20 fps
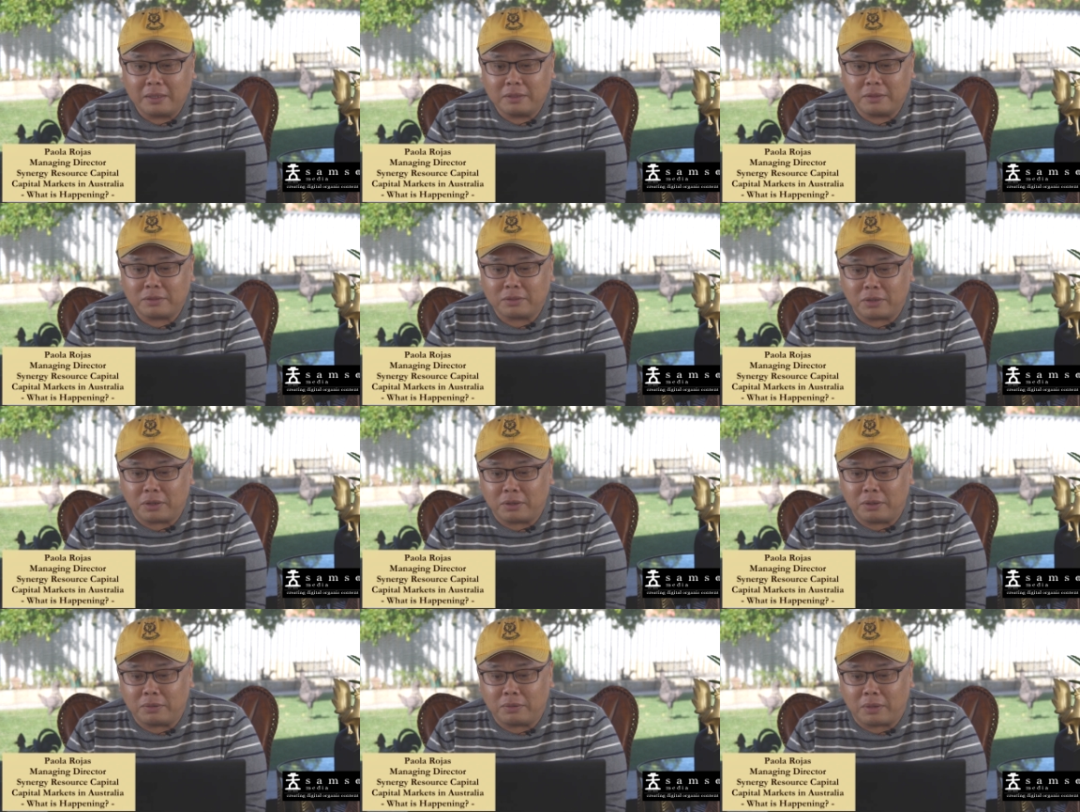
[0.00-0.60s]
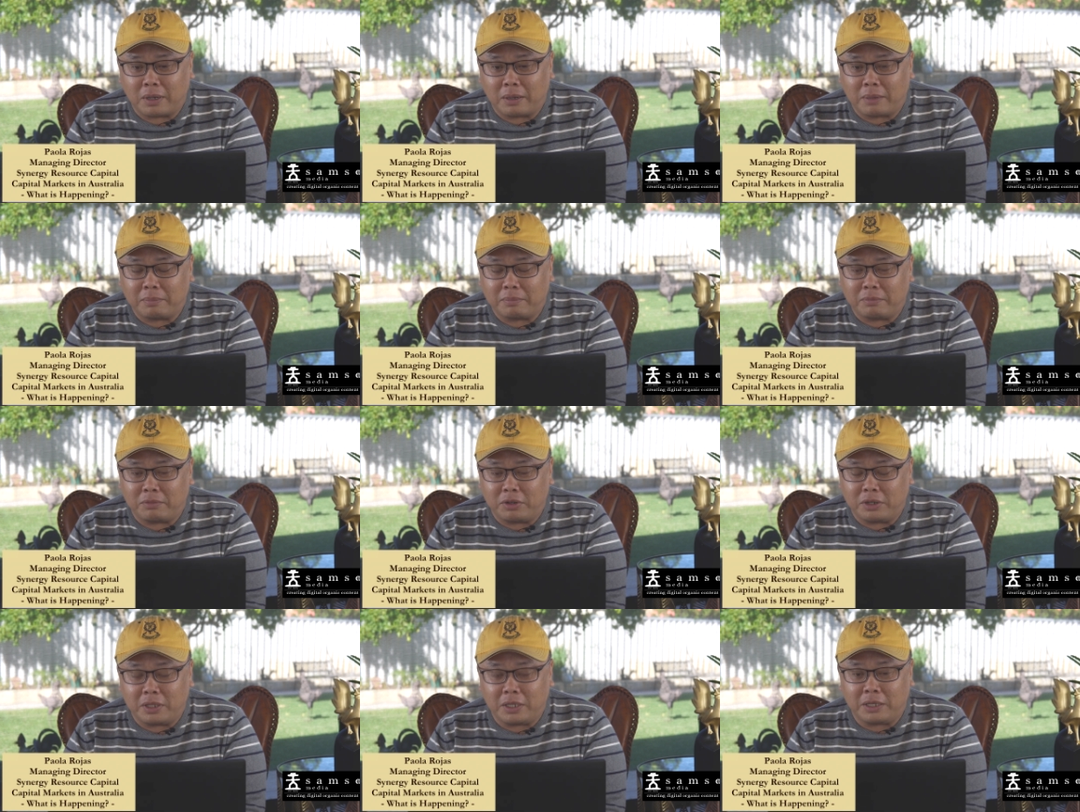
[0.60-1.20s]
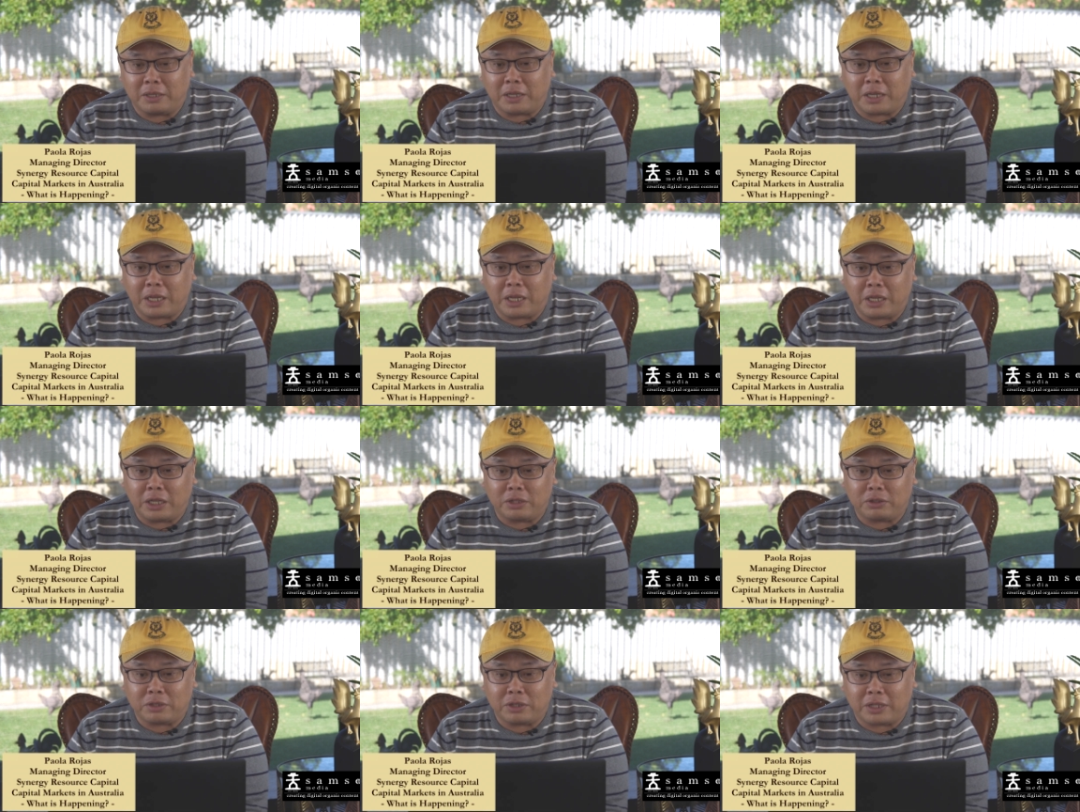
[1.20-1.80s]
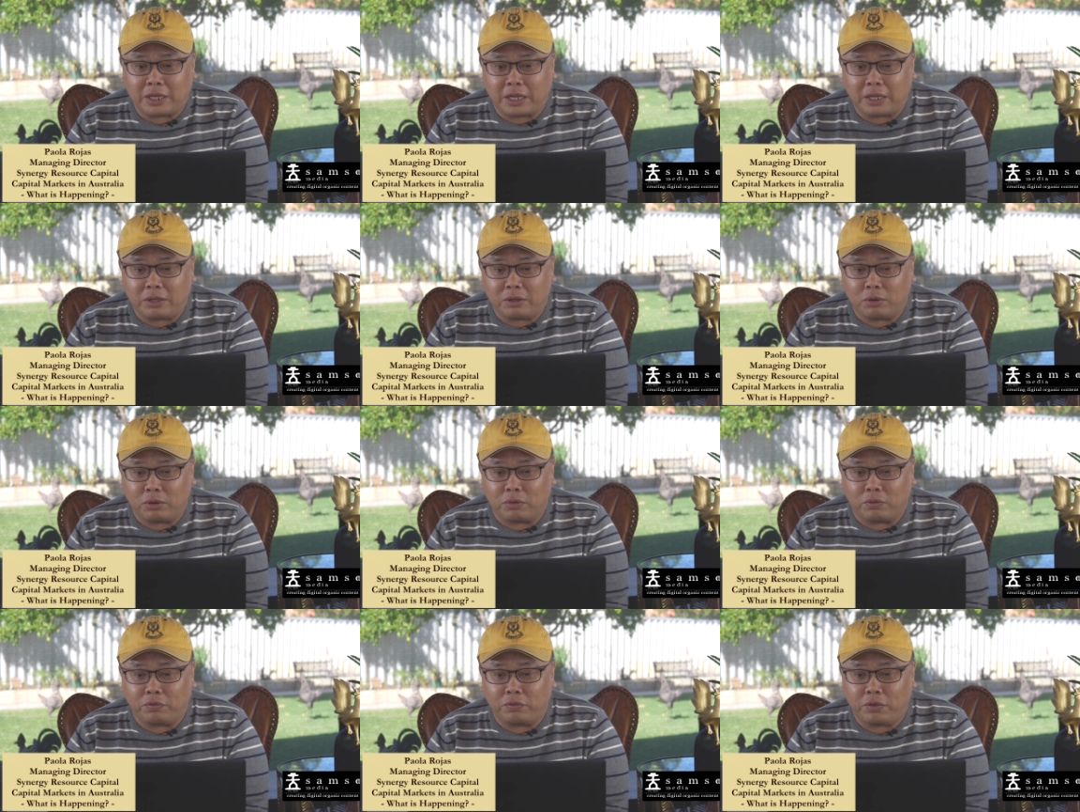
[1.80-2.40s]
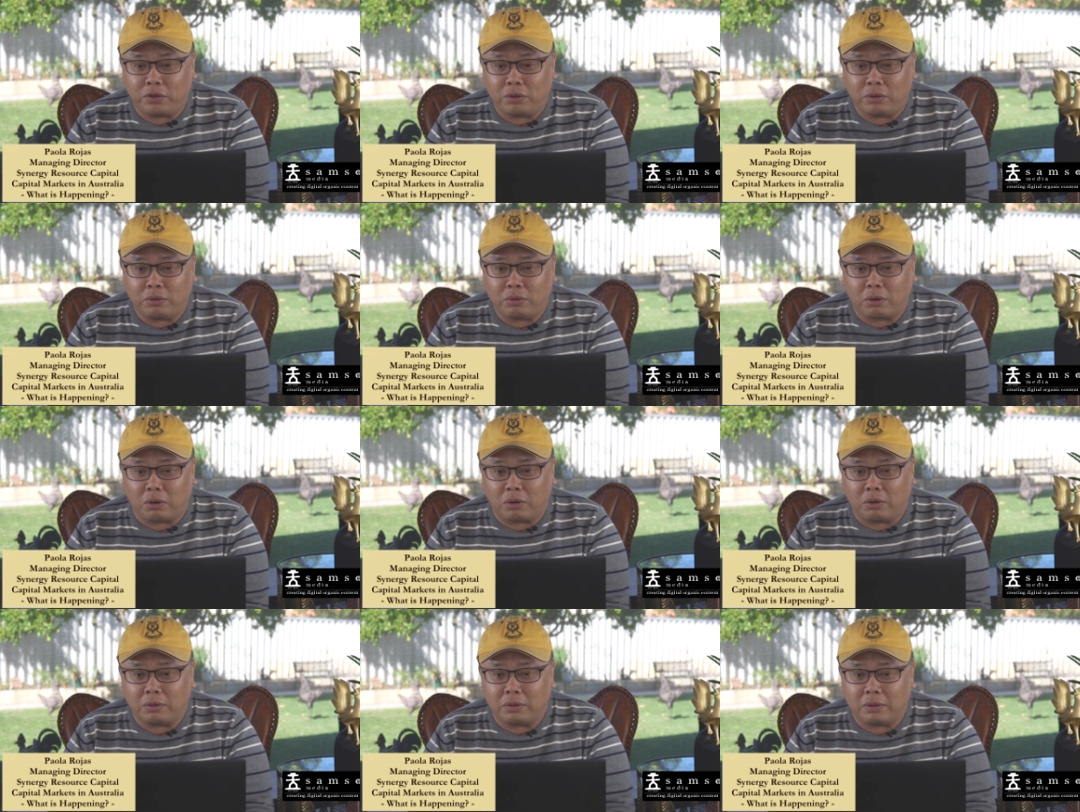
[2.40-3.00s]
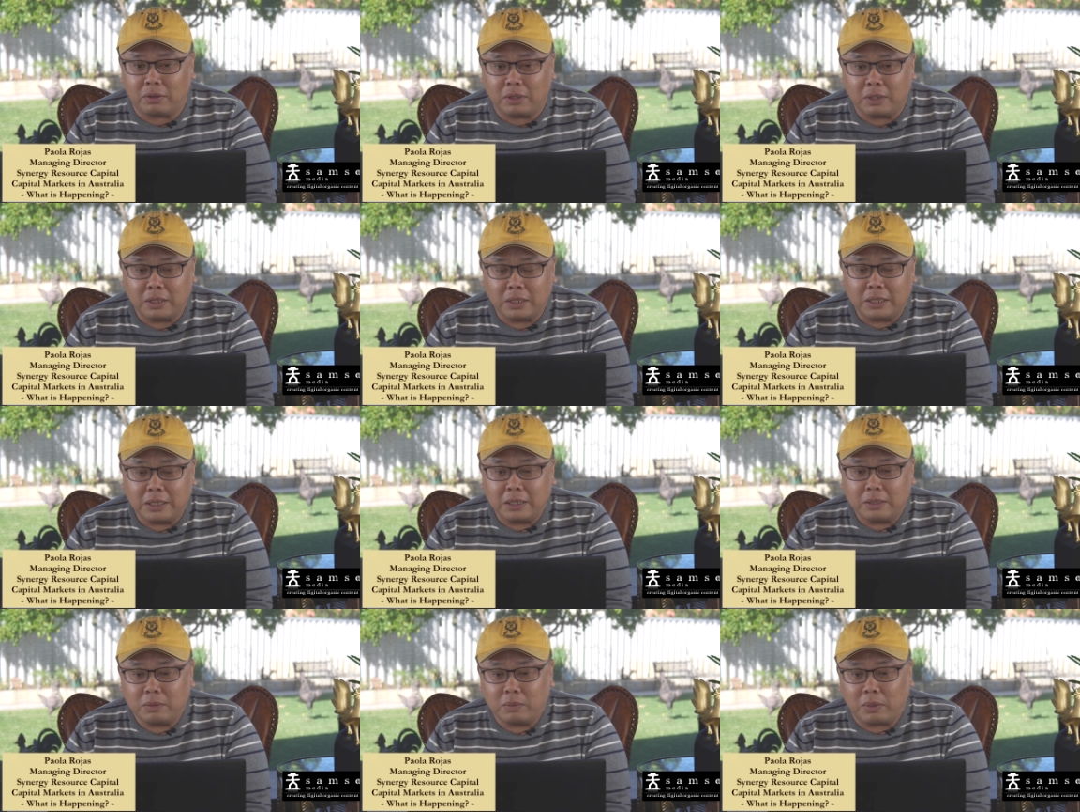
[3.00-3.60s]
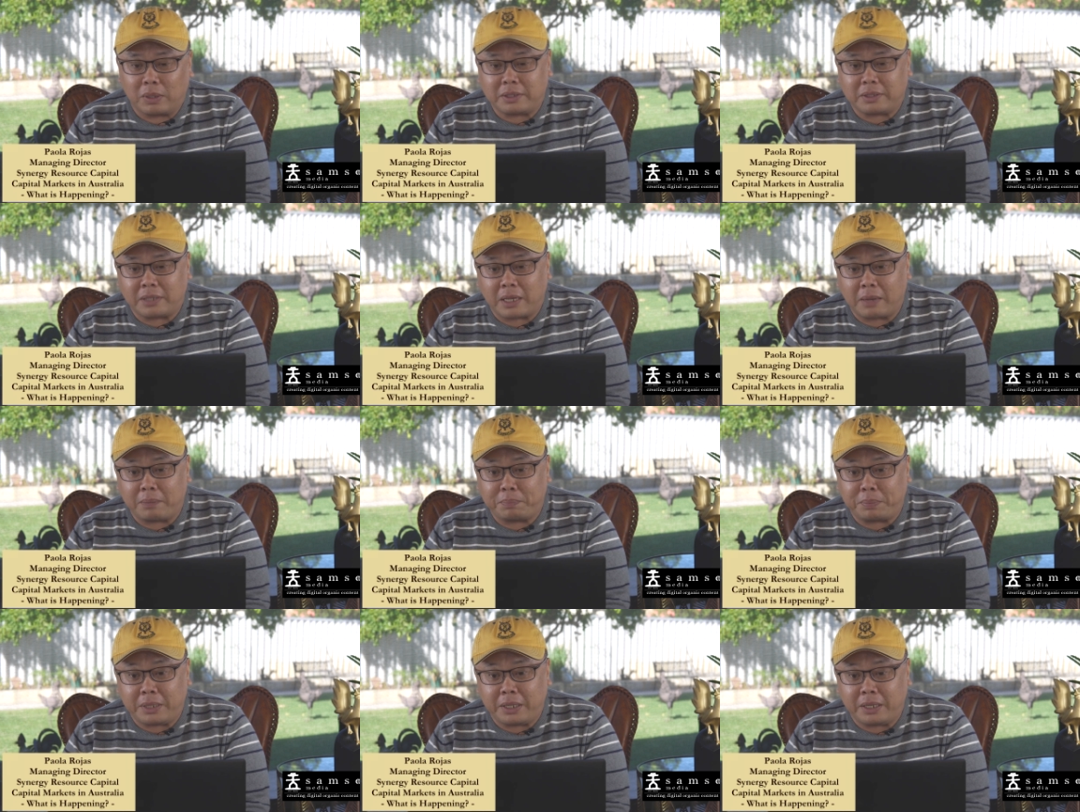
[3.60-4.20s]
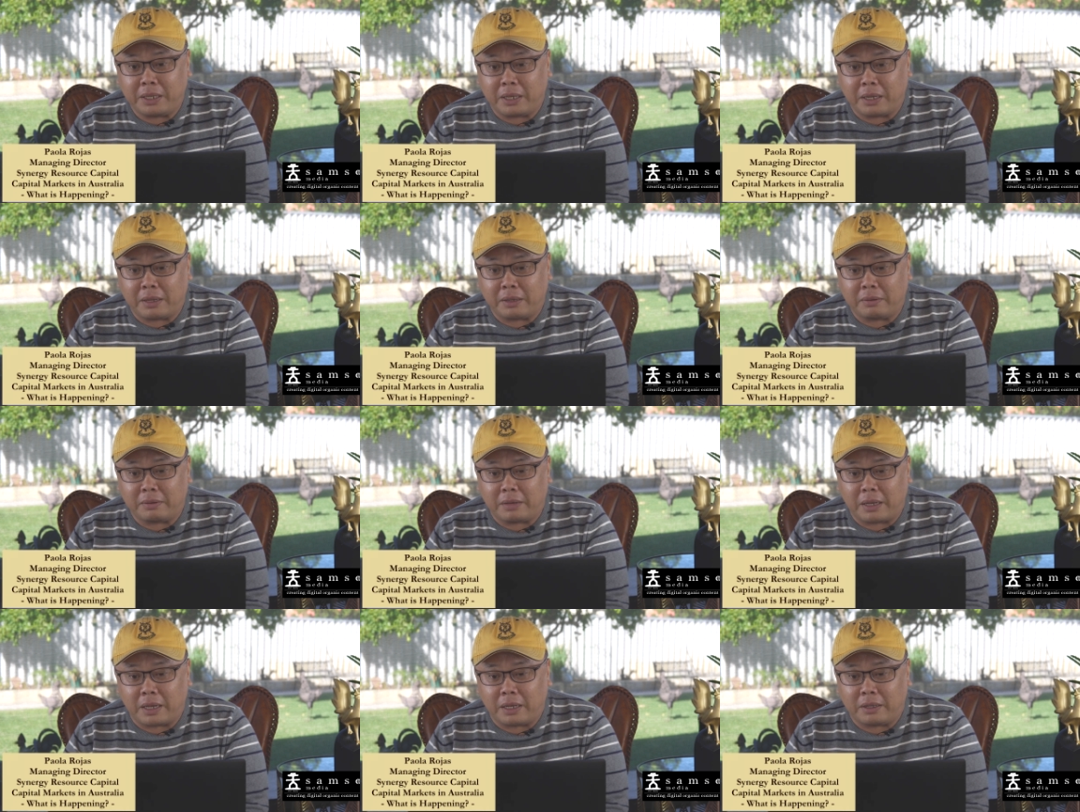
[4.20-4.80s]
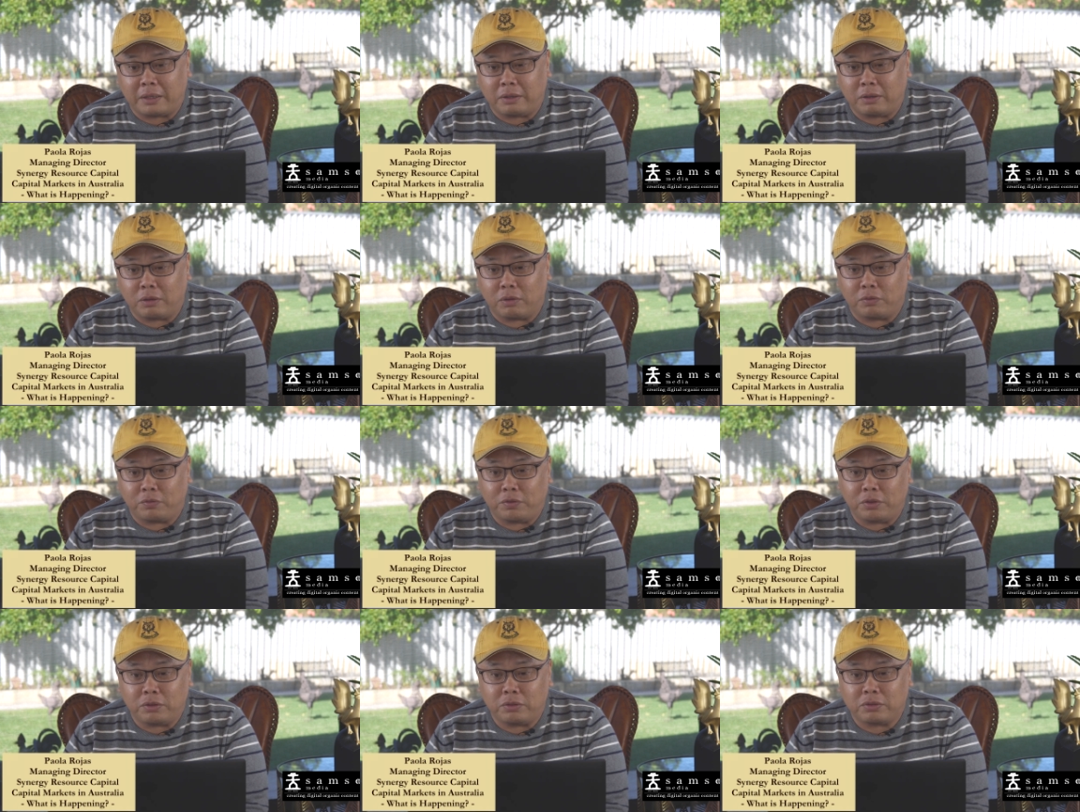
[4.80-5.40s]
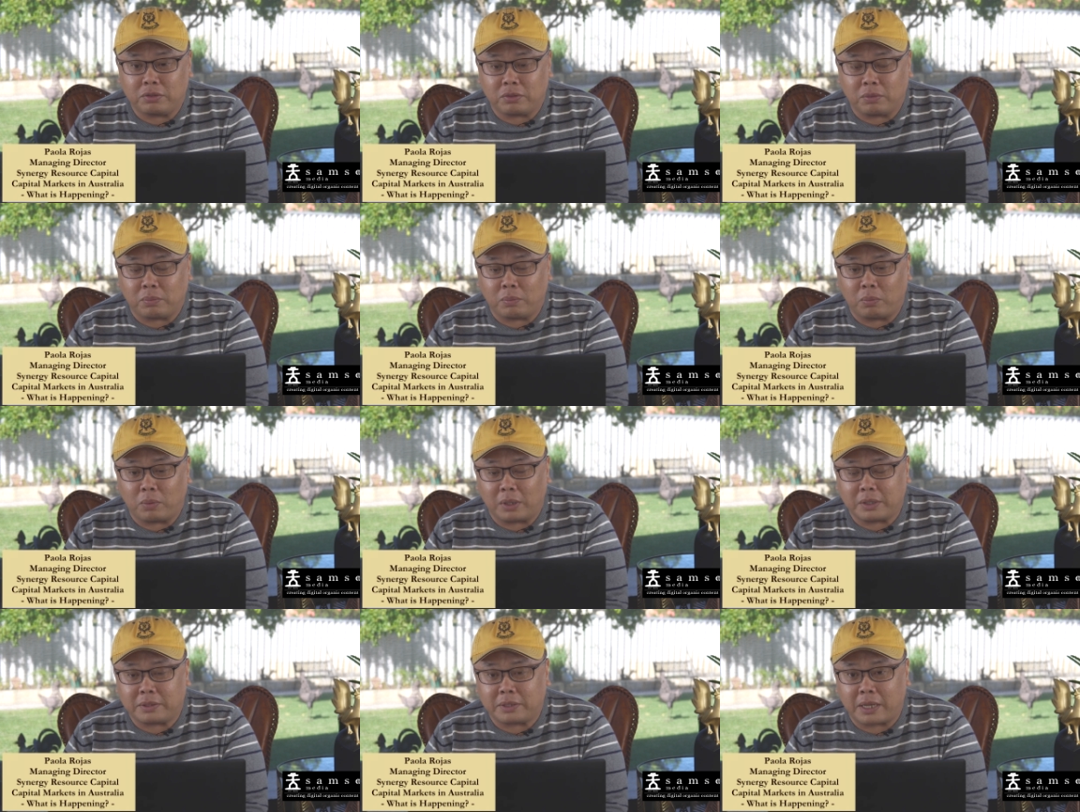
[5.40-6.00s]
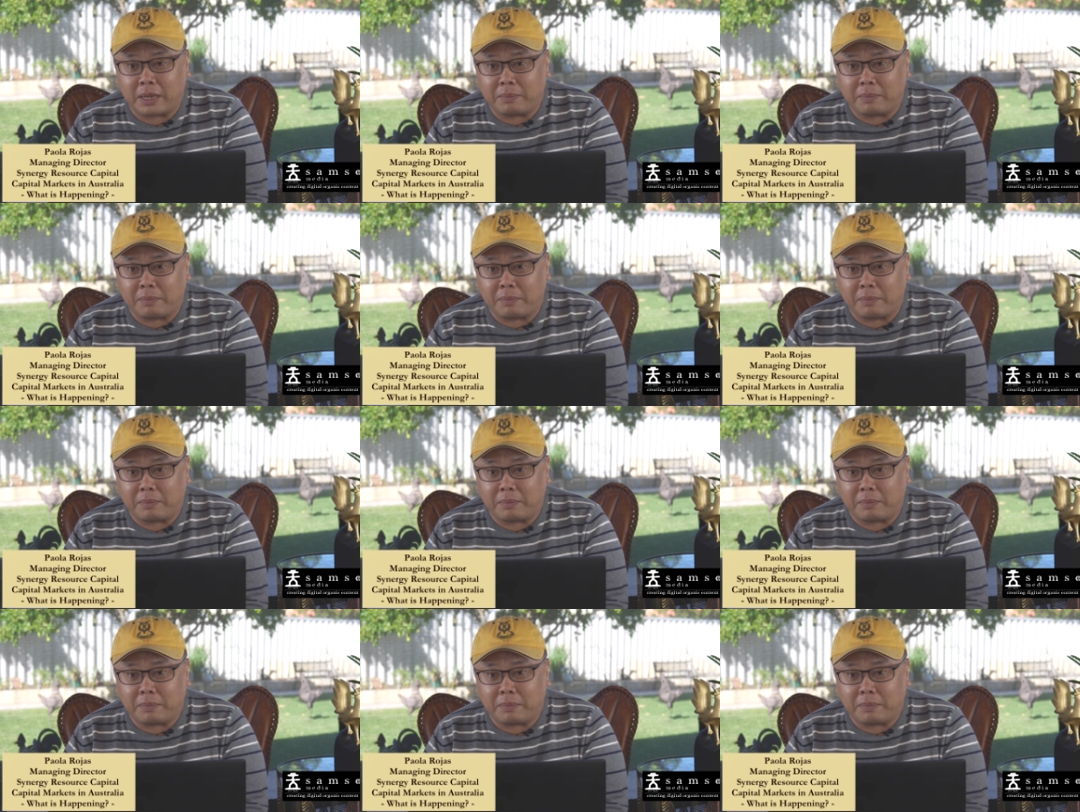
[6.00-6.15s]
So I'm really keen to get your view on what's happening and your views on what